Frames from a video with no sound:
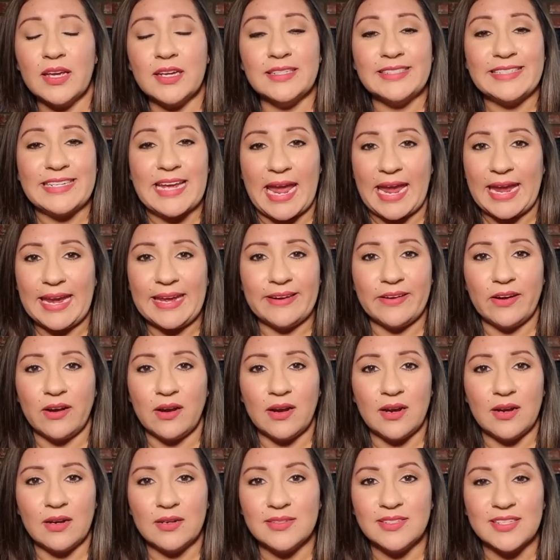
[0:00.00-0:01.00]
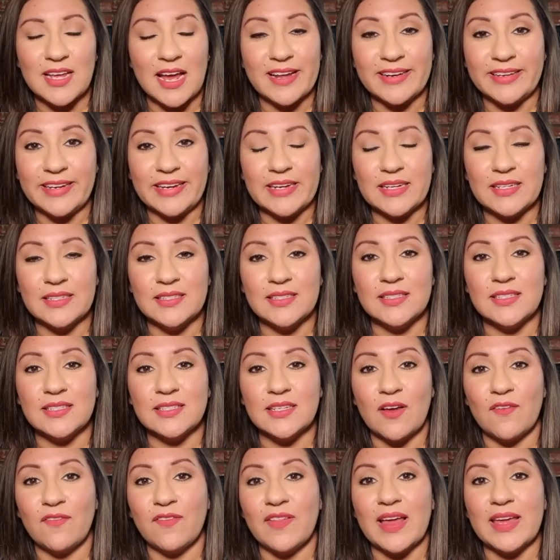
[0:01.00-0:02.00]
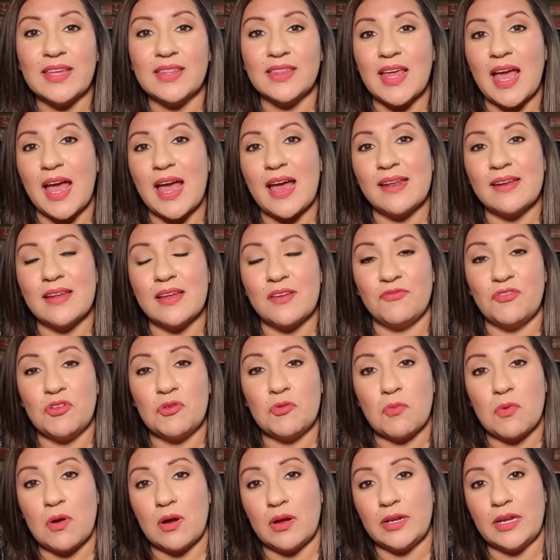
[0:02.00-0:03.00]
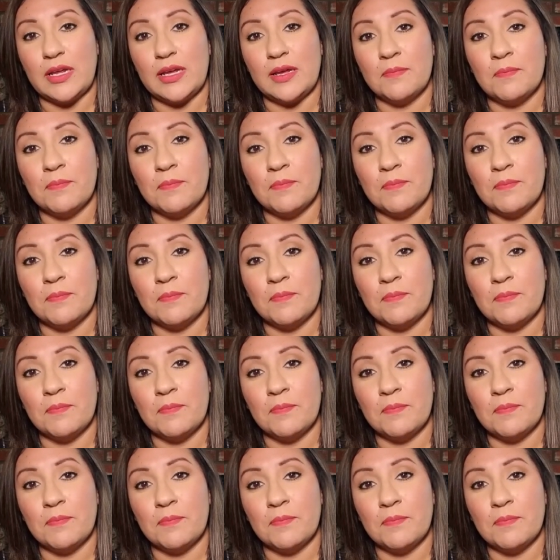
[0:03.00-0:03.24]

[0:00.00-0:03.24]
taters, onions, stuff like that, if you wanna,